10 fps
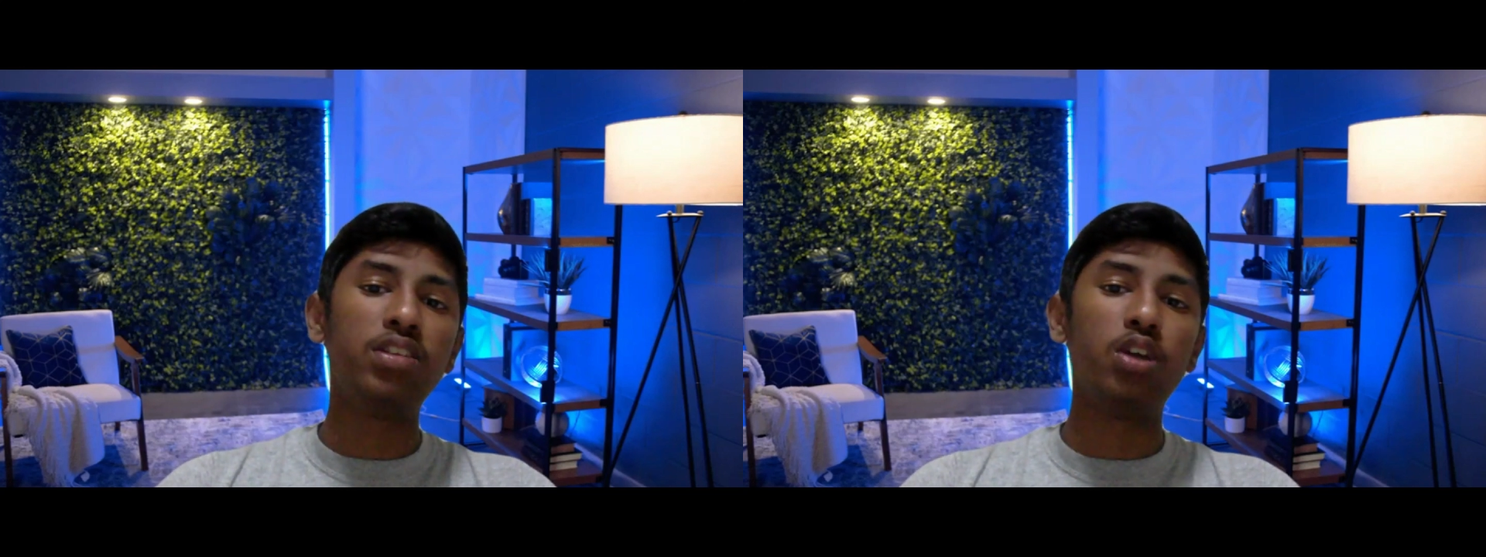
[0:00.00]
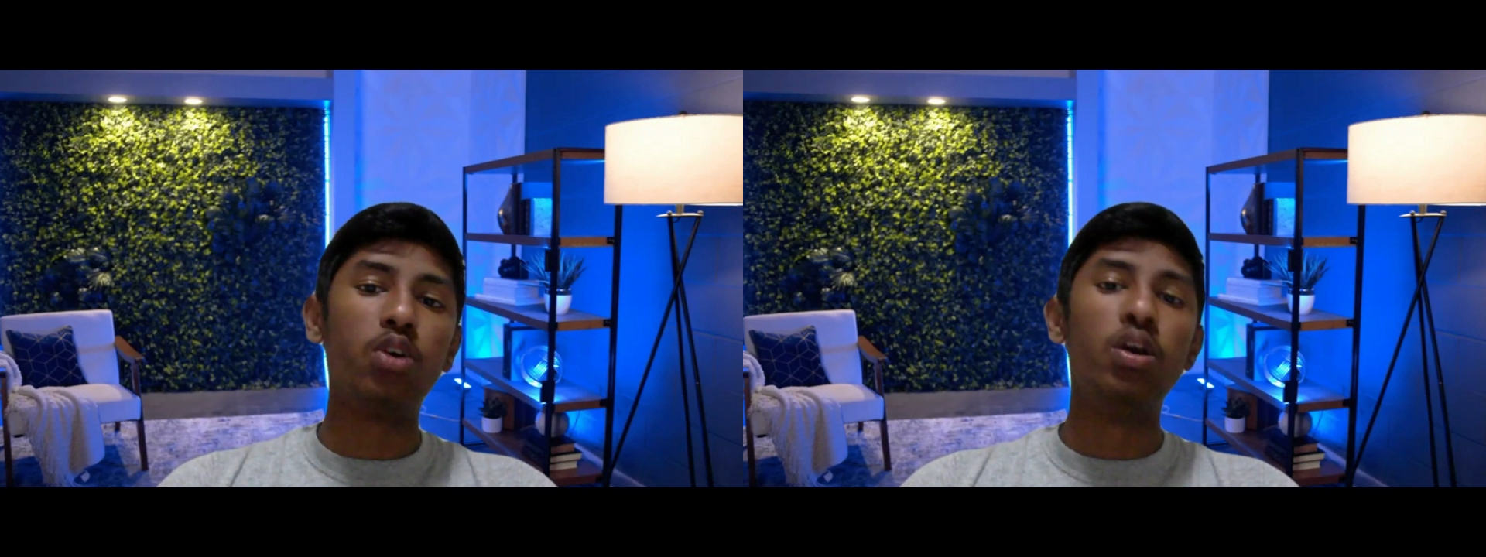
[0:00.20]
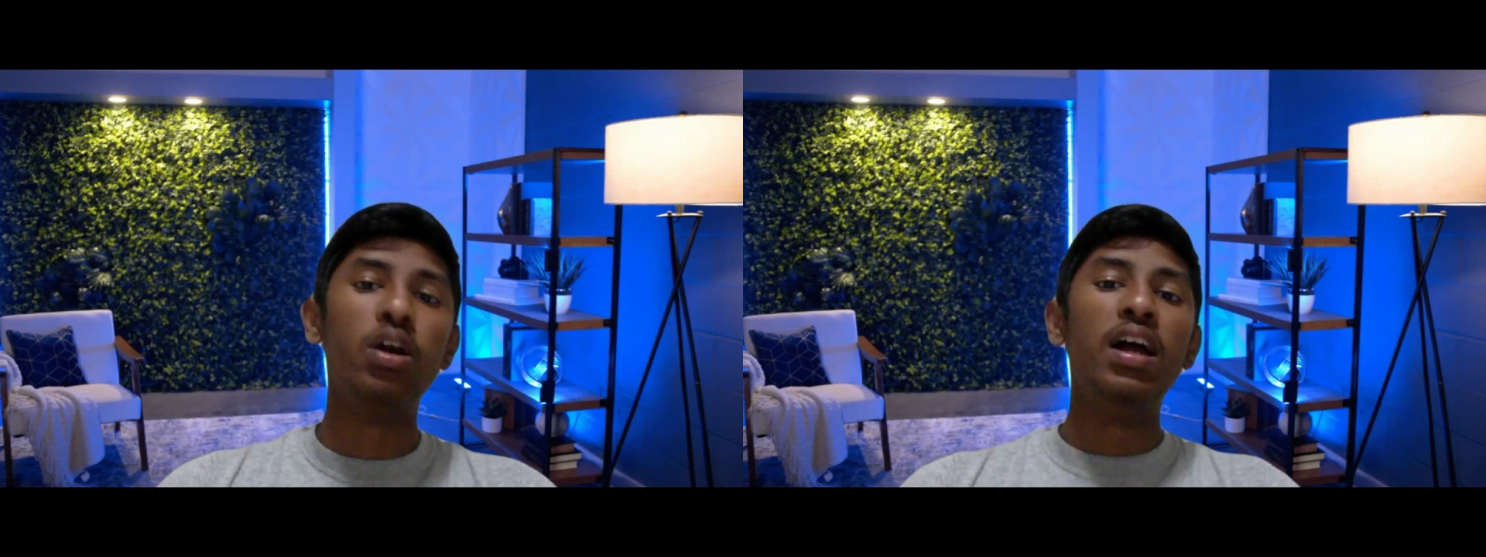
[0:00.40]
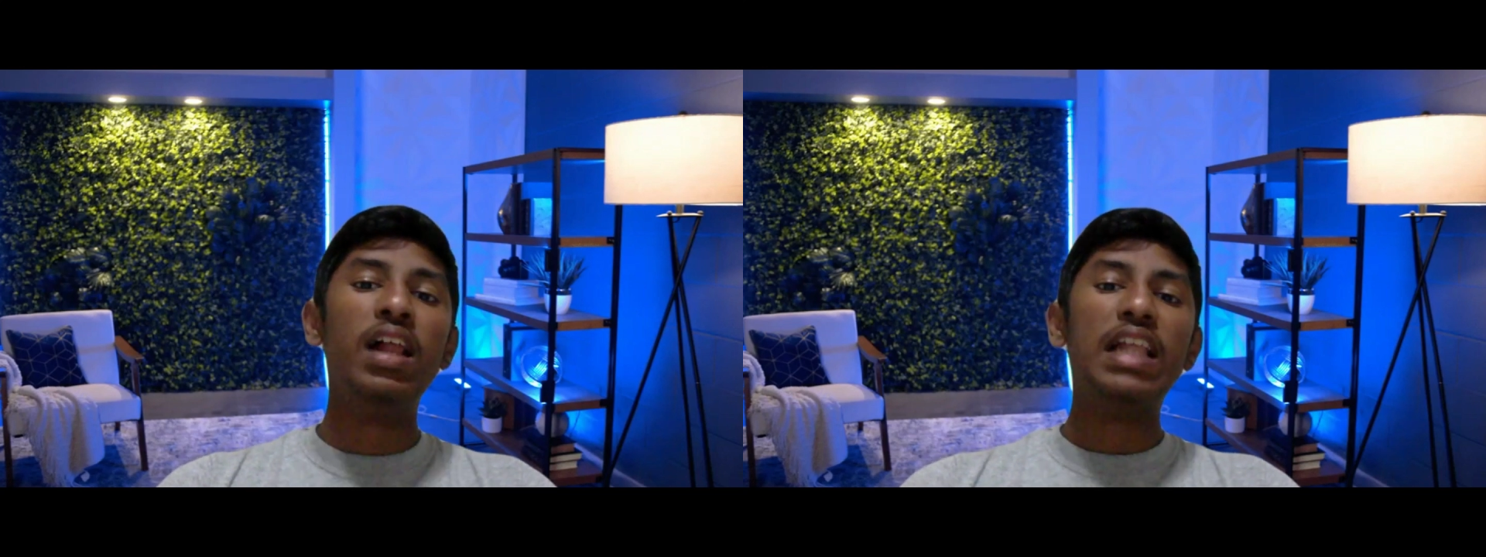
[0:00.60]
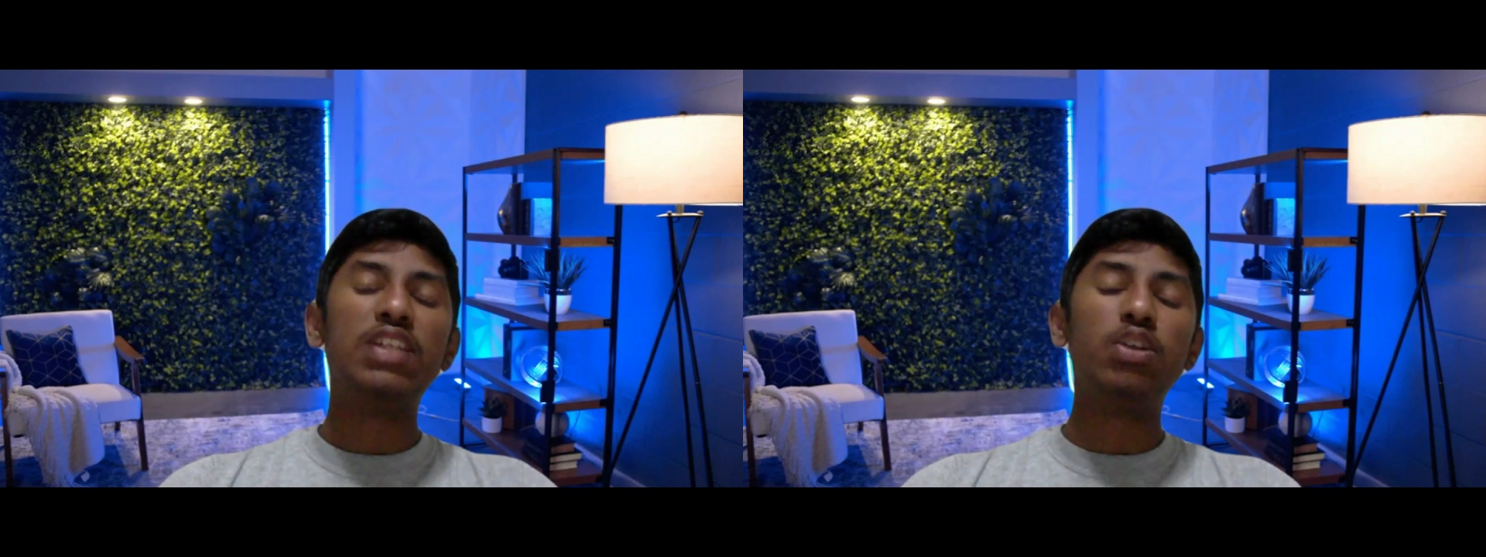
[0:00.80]
So
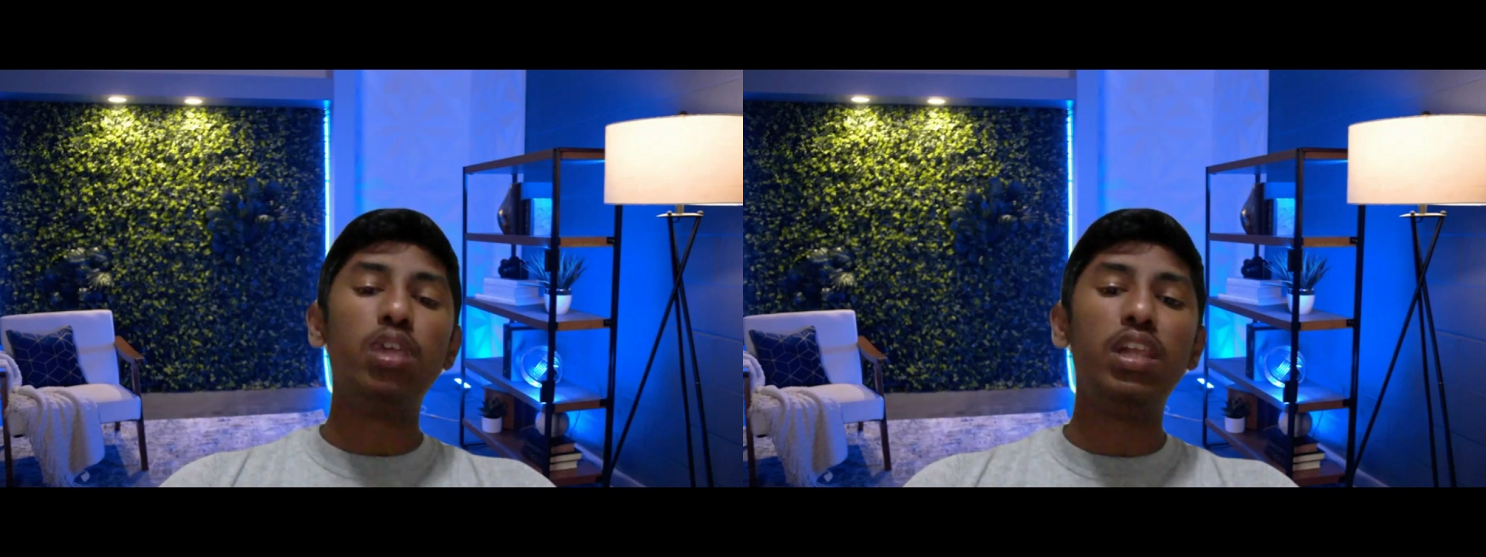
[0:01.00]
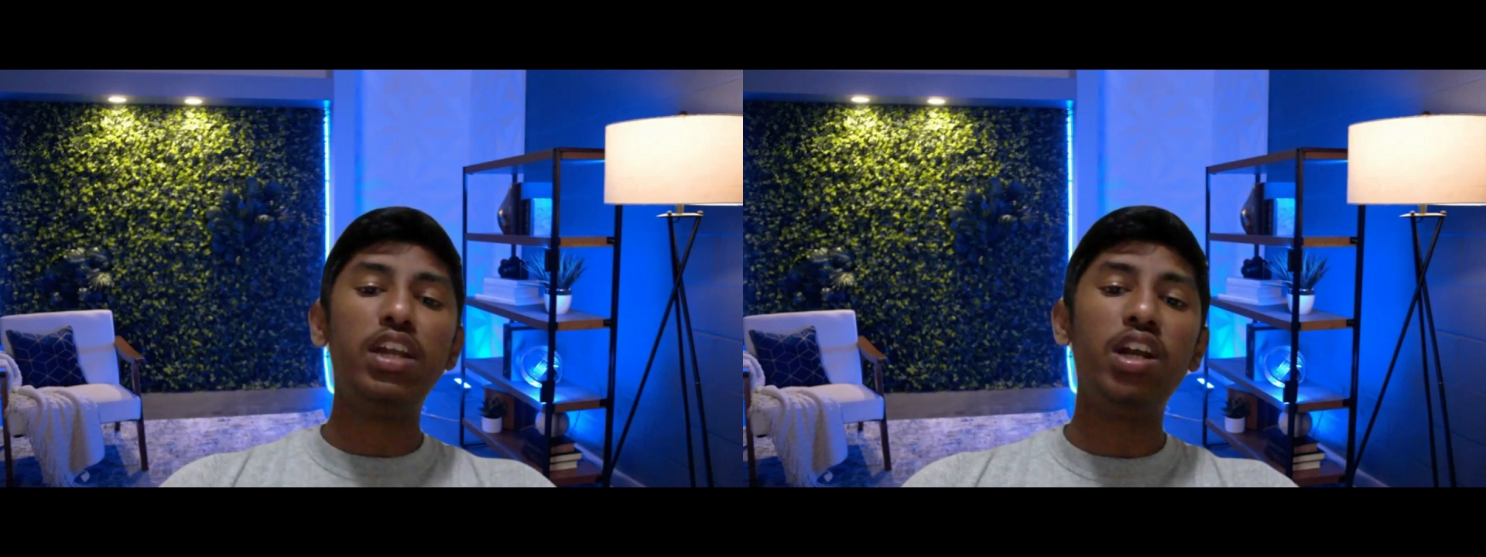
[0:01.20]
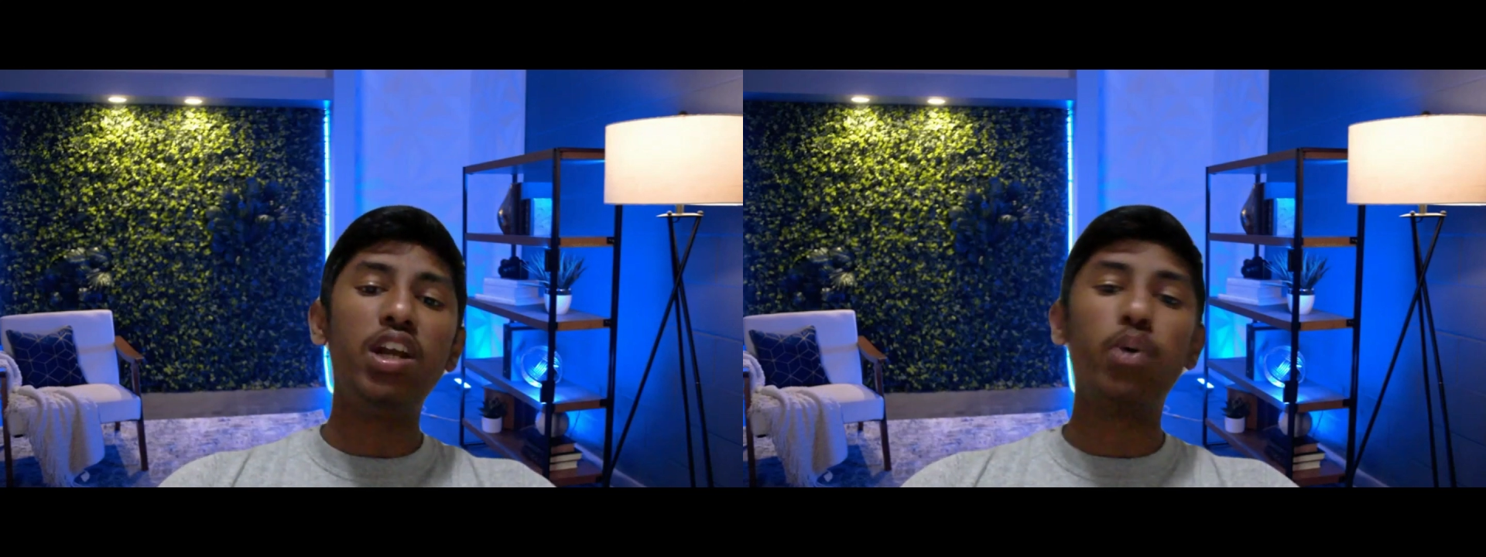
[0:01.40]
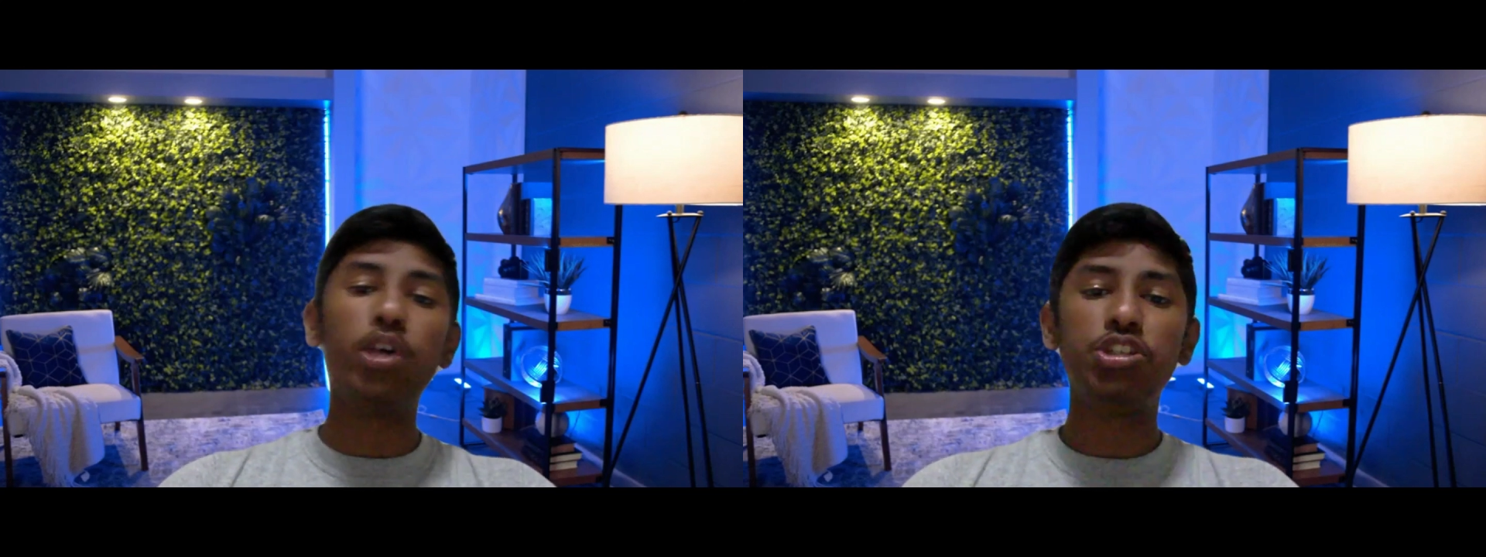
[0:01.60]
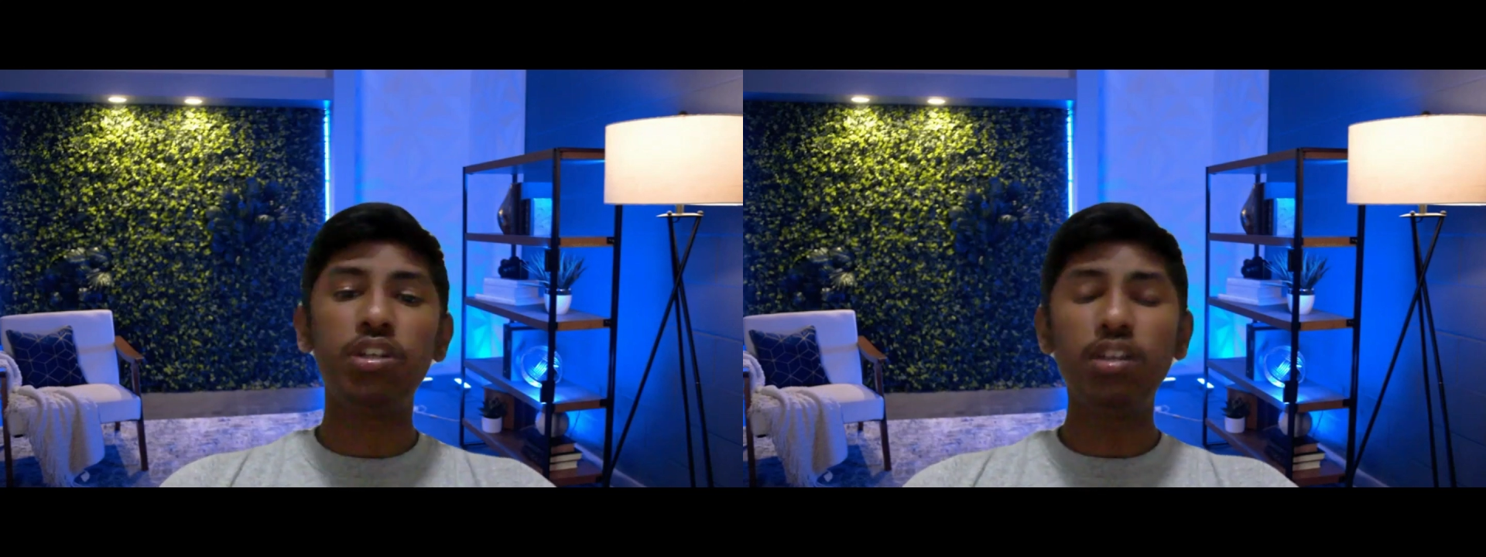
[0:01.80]
let's go clear your
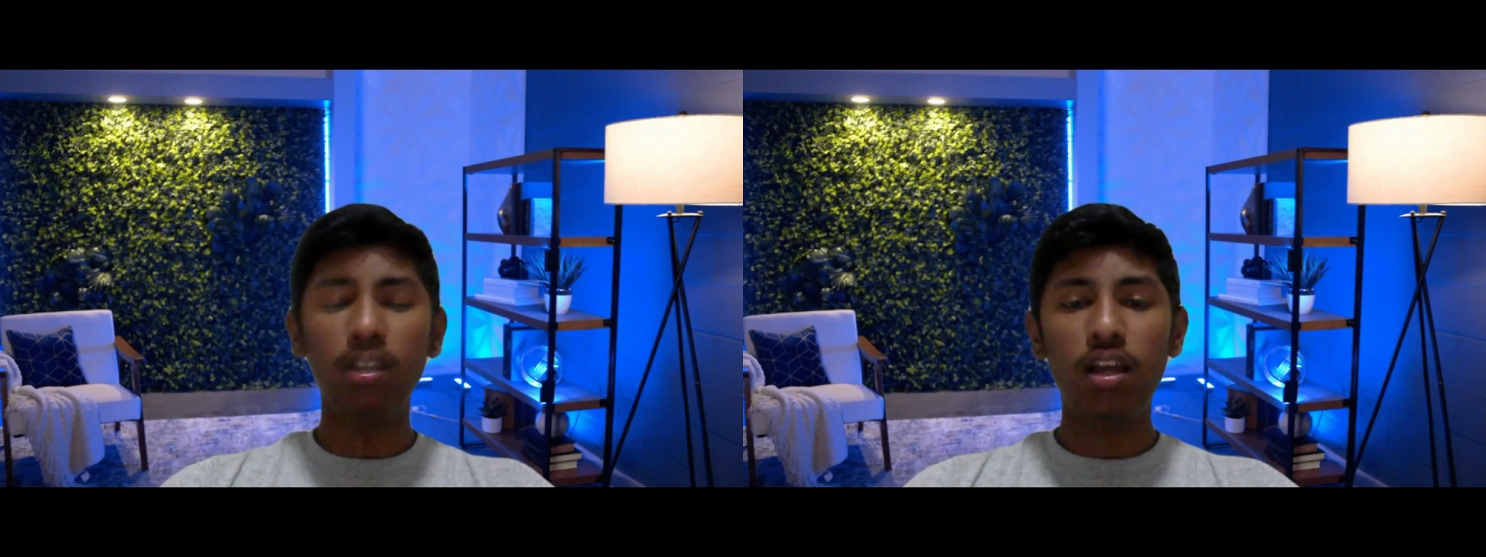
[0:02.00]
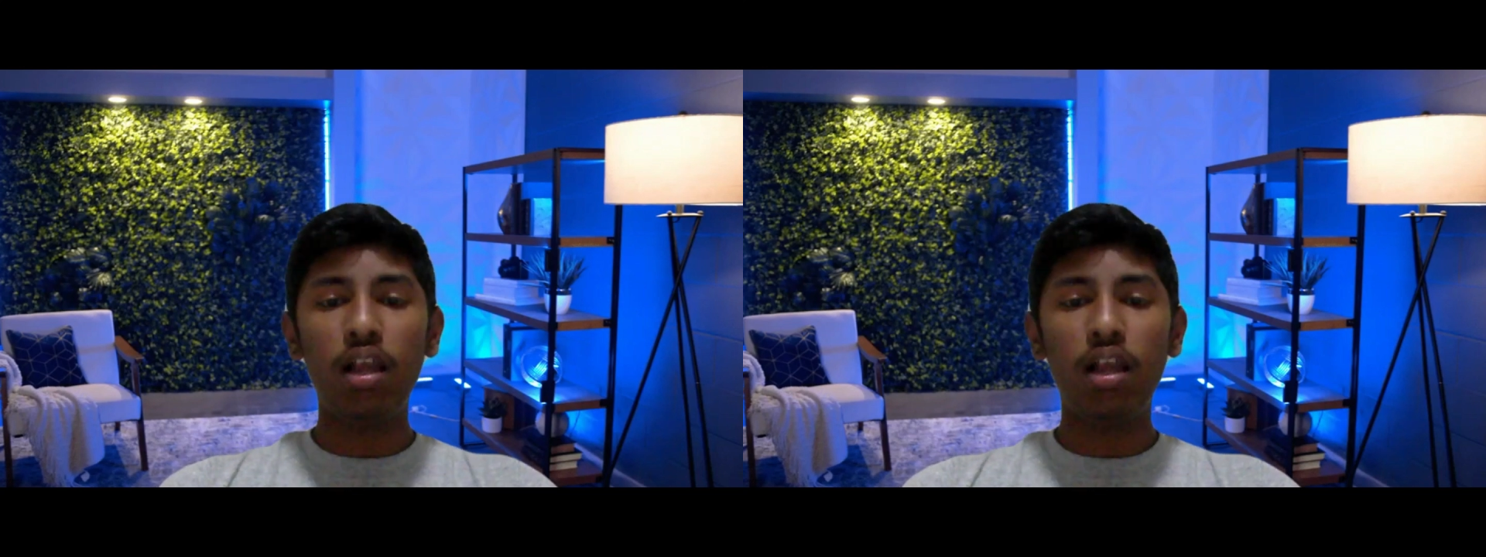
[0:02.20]
question.